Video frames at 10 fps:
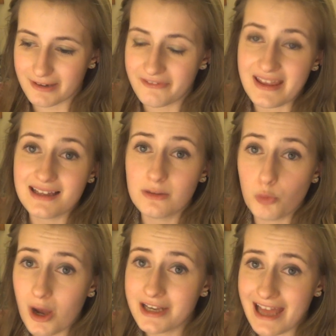Reveal
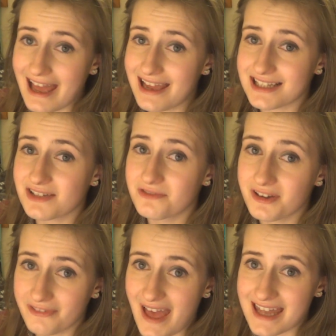one act of
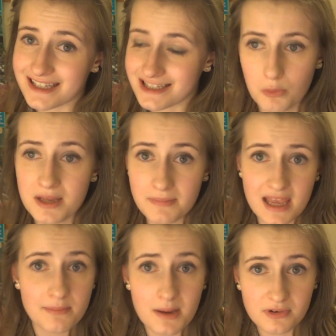revenge. When
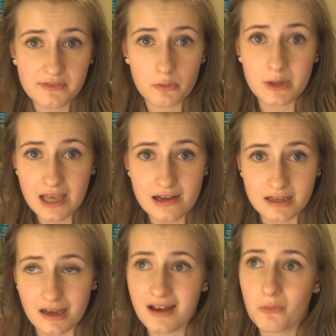me and my brother were
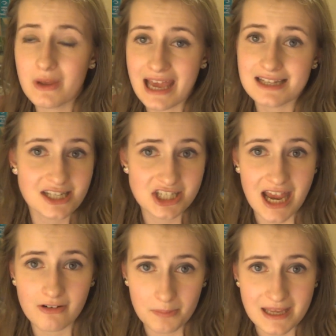younger, we had to
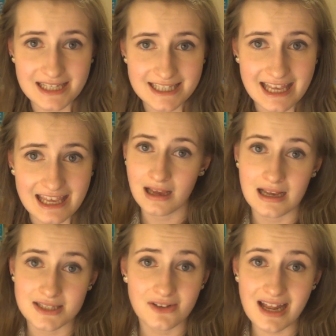share a PC.
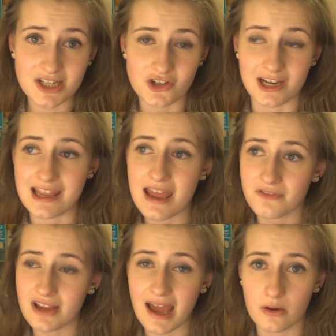So naturally,
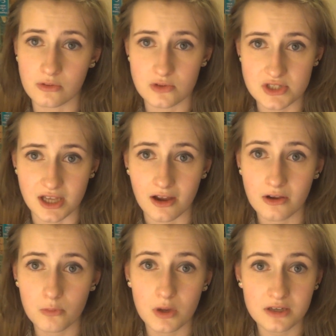every hour or
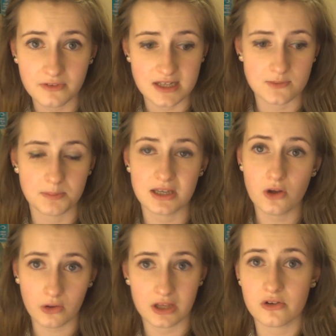so, one of us would be
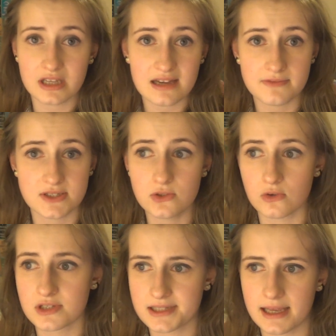knocking on the other's
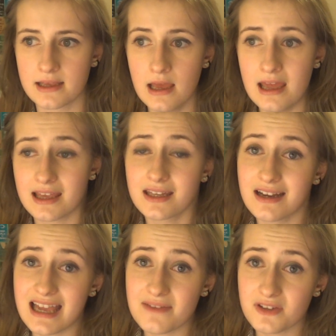door saying, "Can
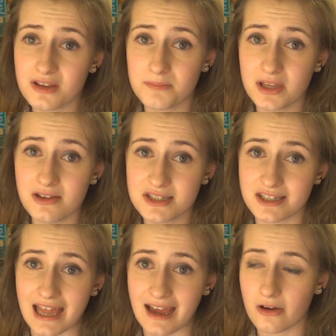I have the
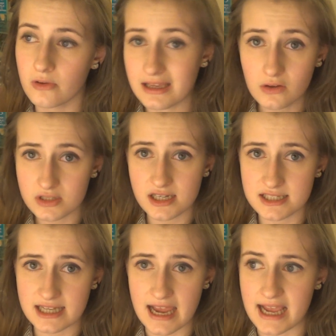computer now?" It got to the
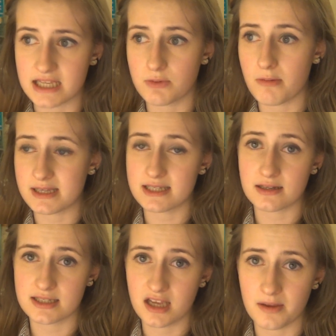stage where we
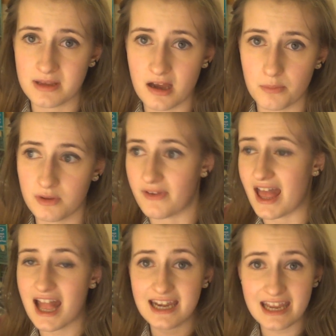started coming up with
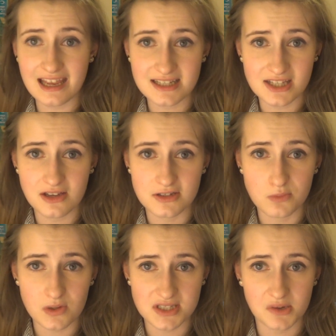any
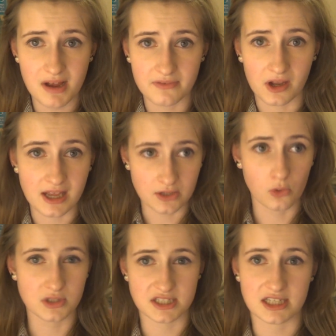excuse whatsoever in
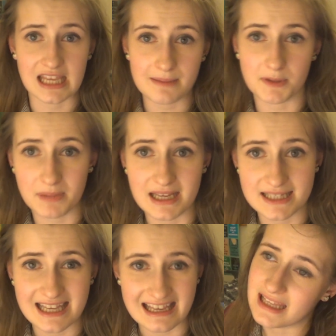order to keep the
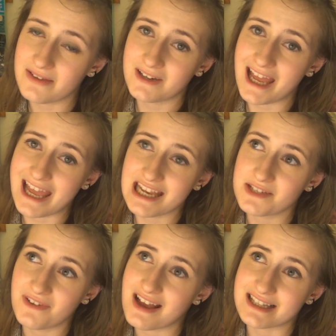PC. Even at
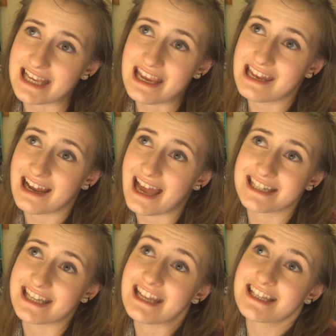age 13 I
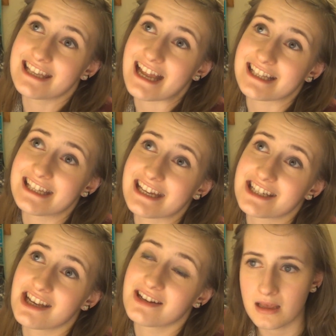had an internet
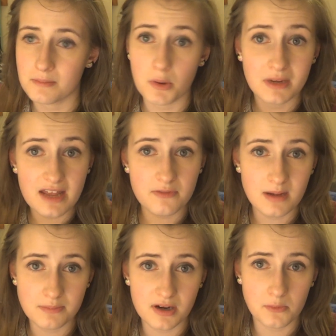addiction, but whenever
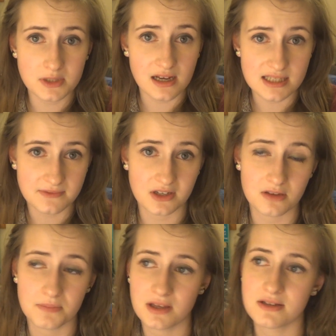my brother would ask for the
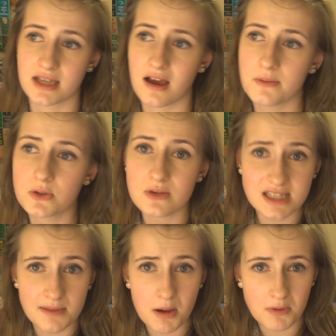computer I would
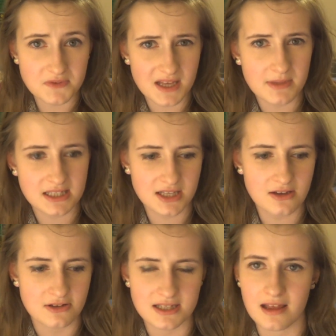always come up with some
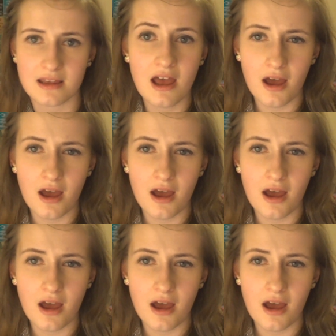excuse like,